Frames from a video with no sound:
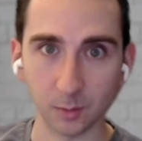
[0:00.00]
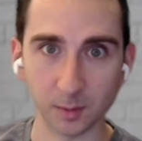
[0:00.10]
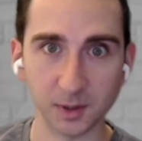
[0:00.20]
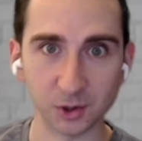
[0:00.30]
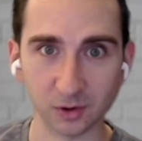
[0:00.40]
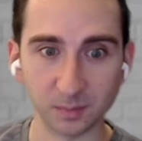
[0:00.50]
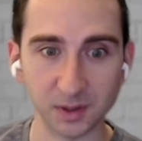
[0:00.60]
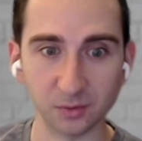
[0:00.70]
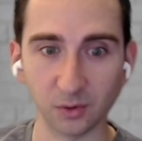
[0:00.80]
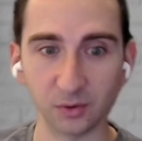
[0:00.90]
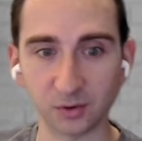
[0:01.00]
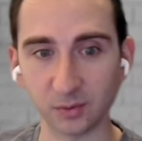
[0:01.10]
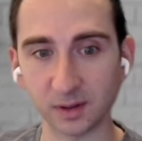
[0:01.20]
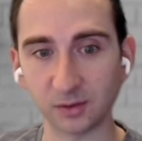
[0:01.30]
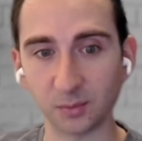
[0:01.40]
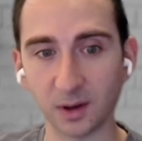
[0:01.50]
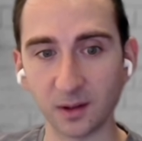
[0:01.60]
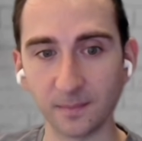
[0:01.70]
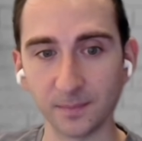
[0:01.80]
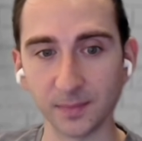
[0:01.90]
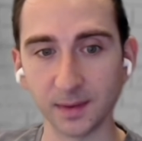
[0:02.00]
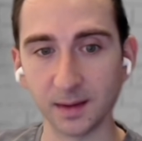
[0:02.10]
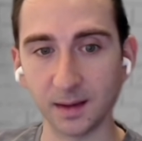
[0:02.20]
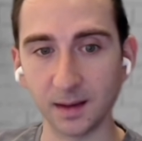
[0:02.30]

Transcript: We want to make sure the B-roll is correct as well.